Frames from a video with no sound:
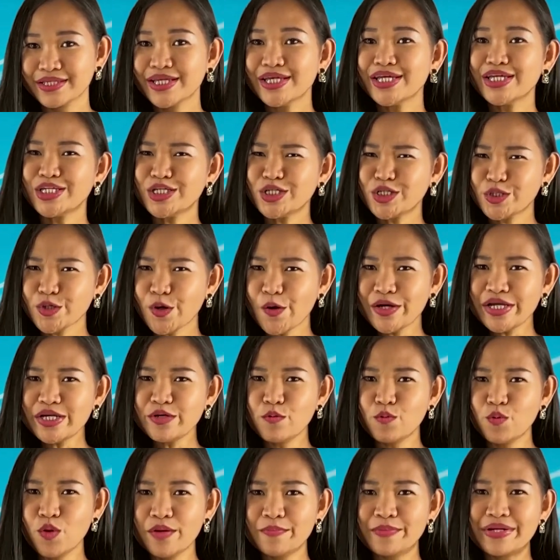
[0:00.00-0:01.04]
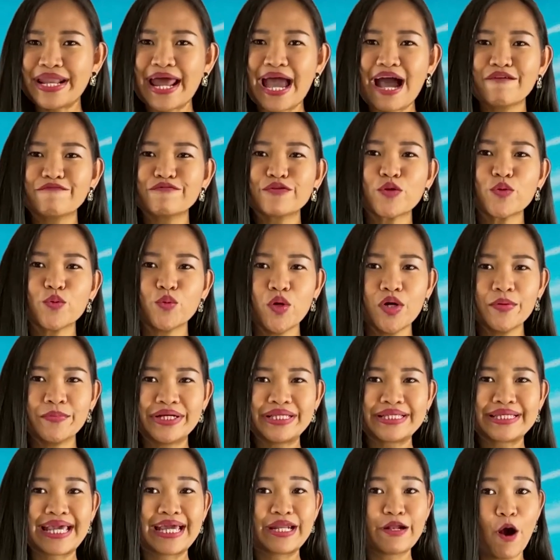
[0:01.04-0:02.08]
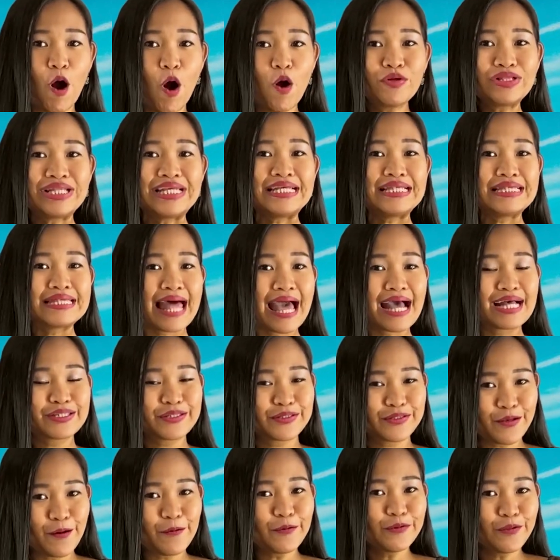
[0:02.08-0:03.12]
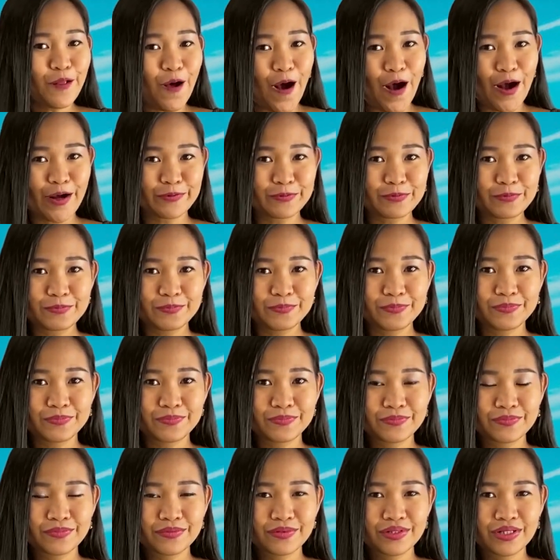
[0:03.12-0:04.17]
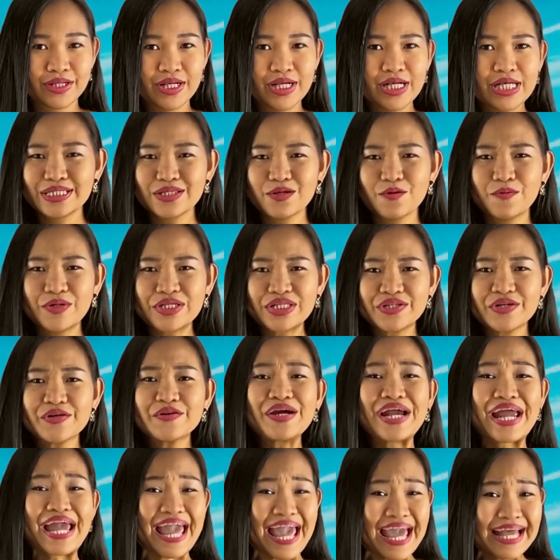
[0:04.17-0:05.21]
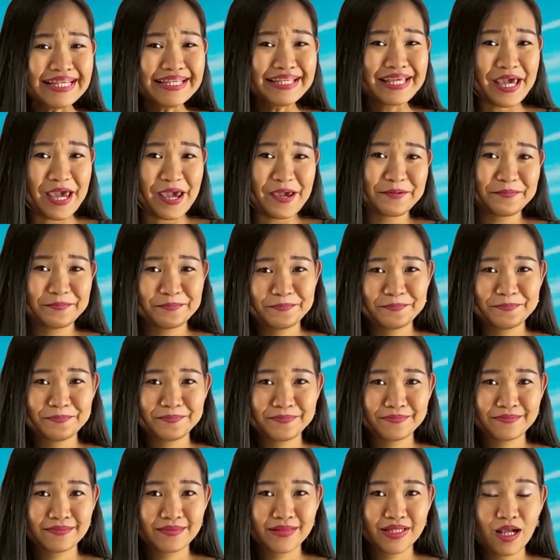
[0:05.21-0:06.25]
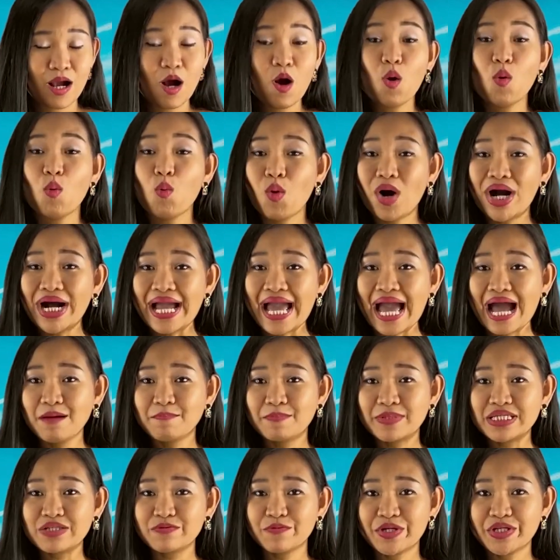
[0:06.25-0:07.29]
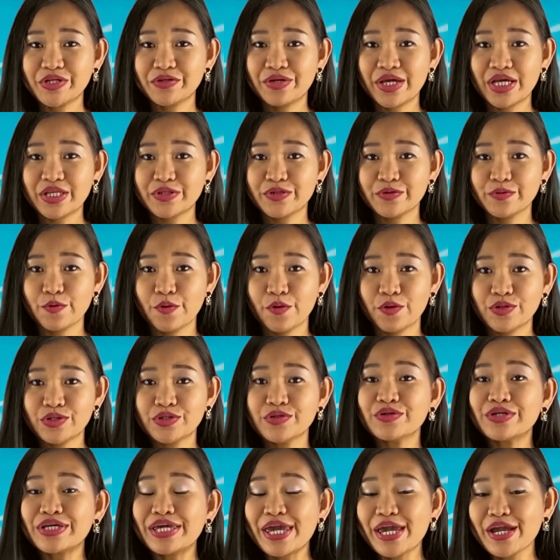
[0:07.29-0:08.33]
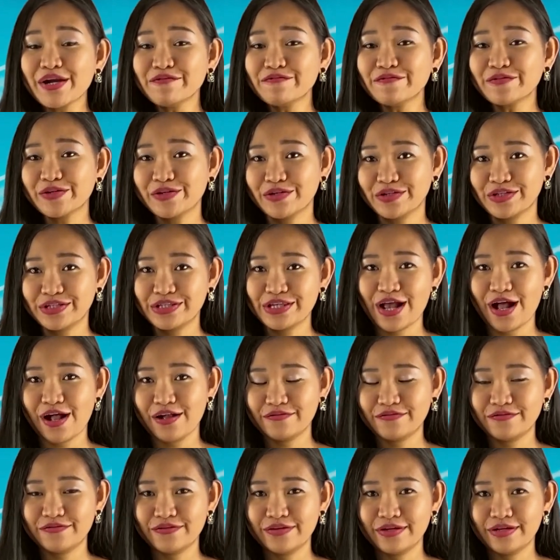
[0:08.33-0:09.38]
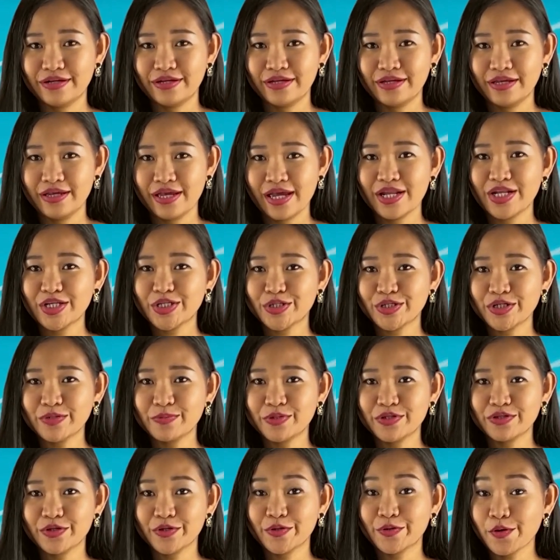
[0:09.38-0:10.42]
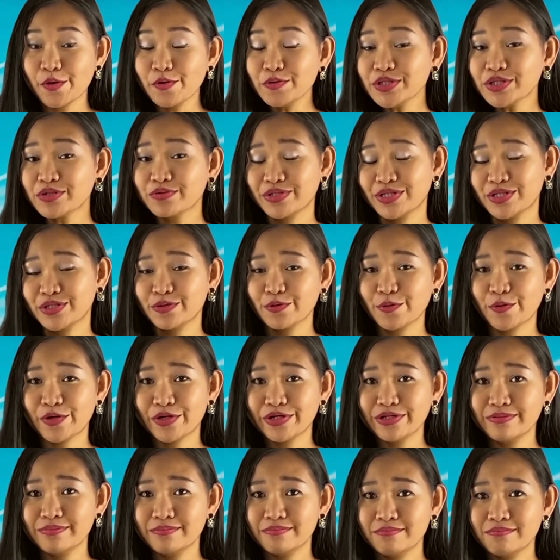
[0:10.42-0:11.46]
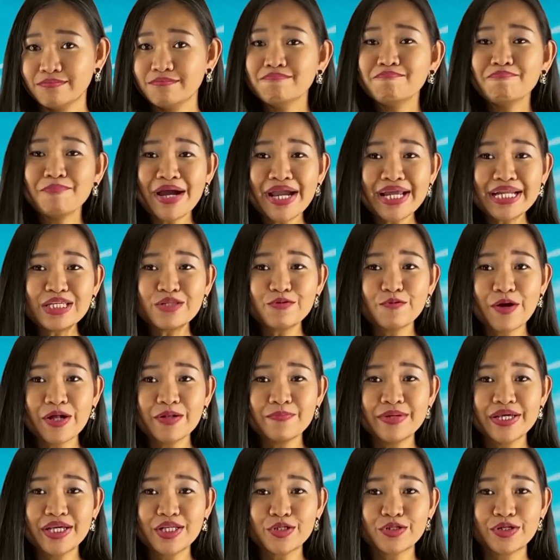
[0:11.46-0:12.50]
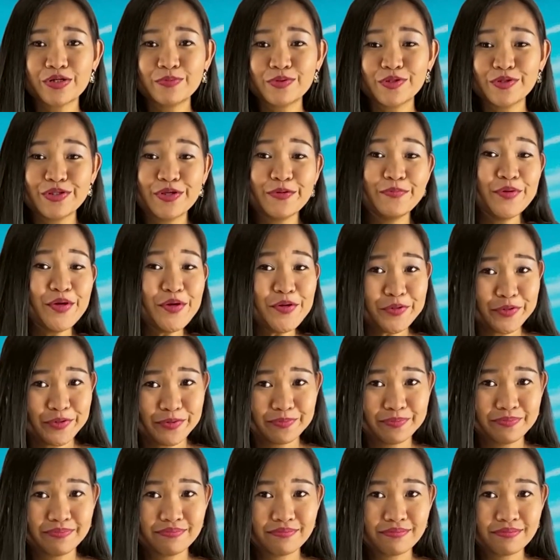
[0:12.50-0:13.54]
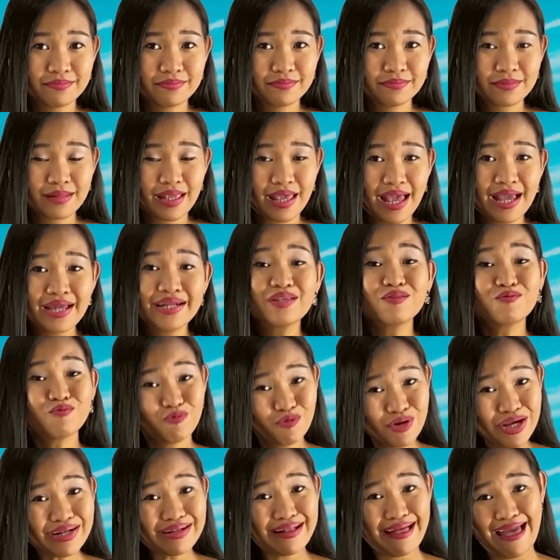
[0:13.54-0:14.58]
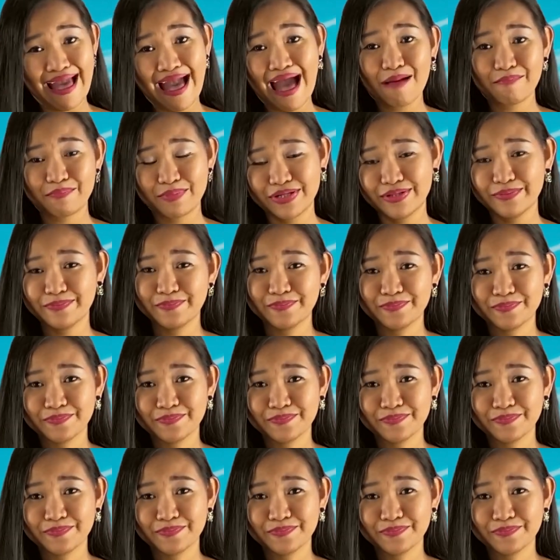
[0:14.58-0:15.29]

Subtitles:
enjoying woman after woman can only last so long. So what's your end game? What happens when you get too old to care for yourself? And a trip to the grocery store might as well be a trip to the moon. And it will happen.